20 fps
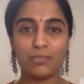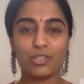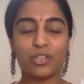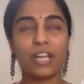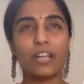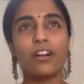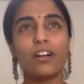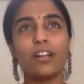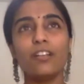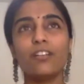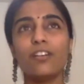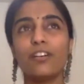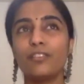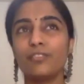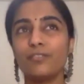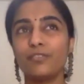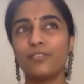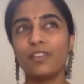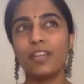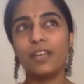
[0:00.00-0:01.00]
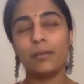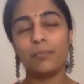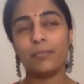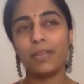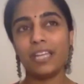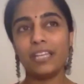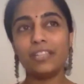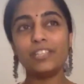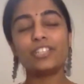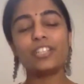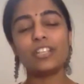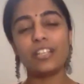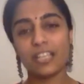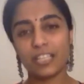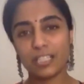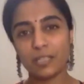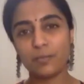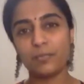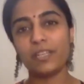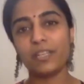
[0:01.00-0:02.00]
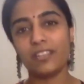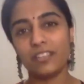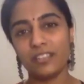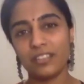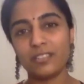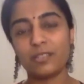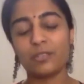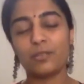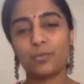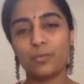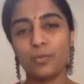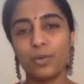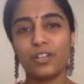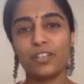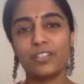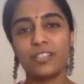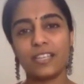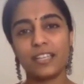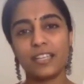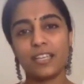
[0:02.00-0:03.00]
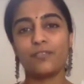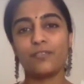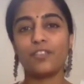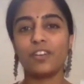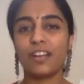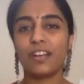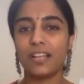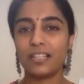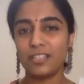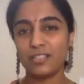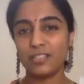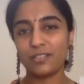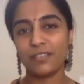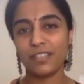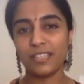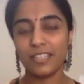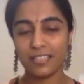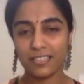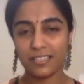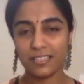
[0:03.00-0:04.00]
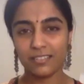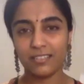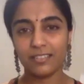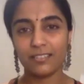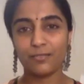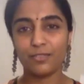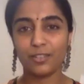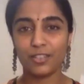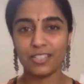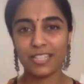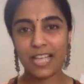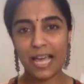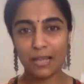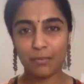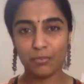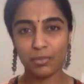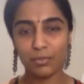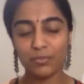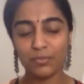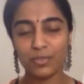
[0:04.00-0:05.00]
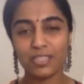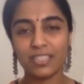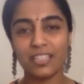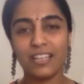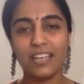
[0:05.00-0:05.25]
So I got a lot of my initial experiences were singing for Rajesh Vaidya sir for his albums.